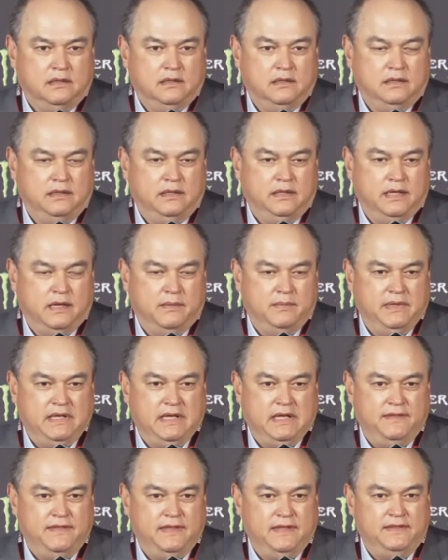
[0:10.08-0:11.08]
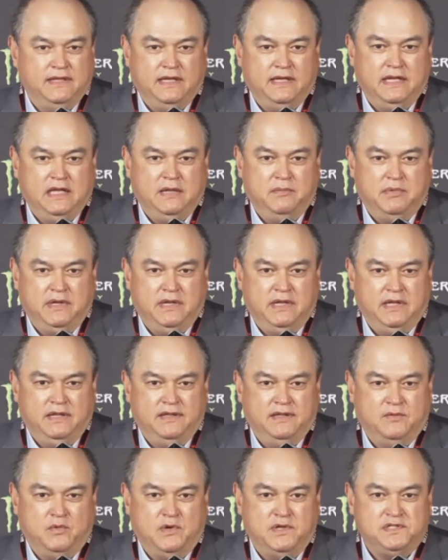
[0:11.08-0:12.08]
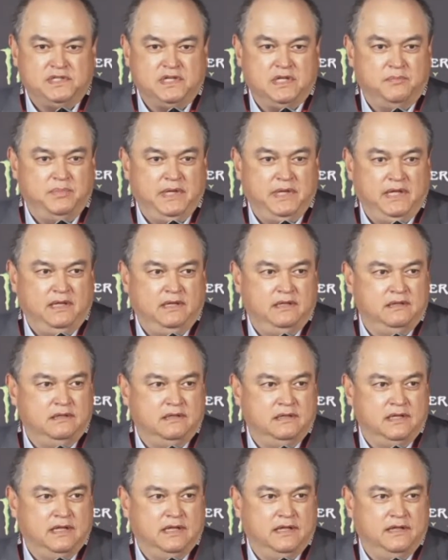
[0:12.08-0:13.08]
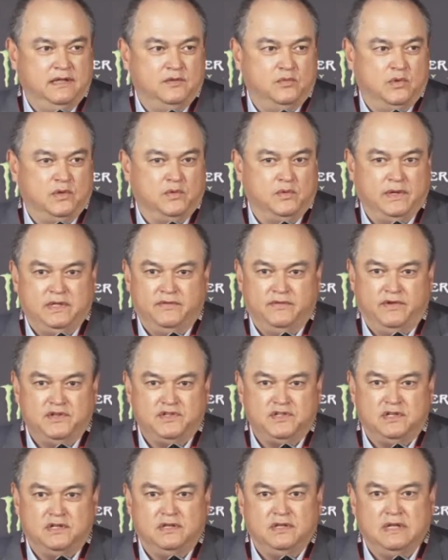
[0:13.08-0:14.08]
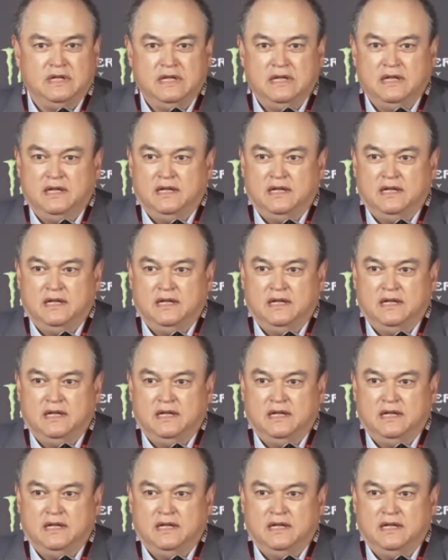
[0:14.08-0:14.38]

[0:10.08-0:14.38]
Yeah, I mean, I think that anybody that wants to compete in the welterweight division